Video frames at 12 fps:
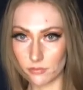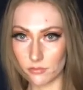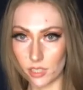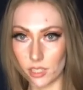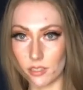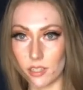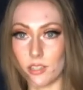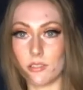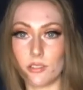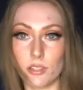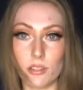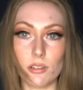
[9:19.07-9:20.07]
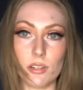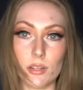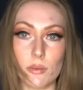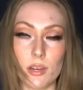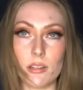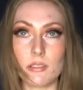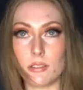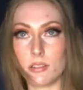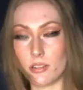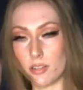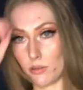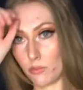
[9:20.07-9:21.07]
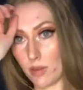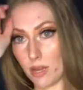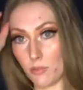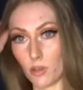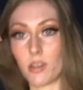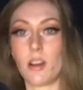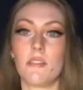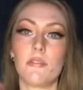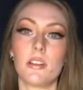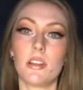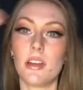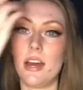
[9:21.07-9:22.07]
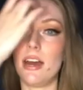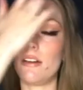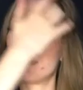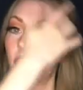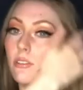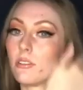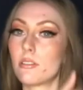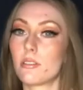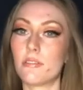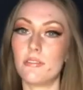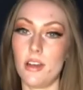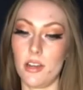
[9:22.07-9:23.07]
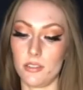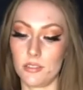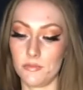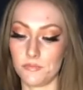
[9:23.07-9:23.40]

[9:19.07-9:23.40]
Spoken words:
Like insecurity wise, it turned out way more confident after the fact.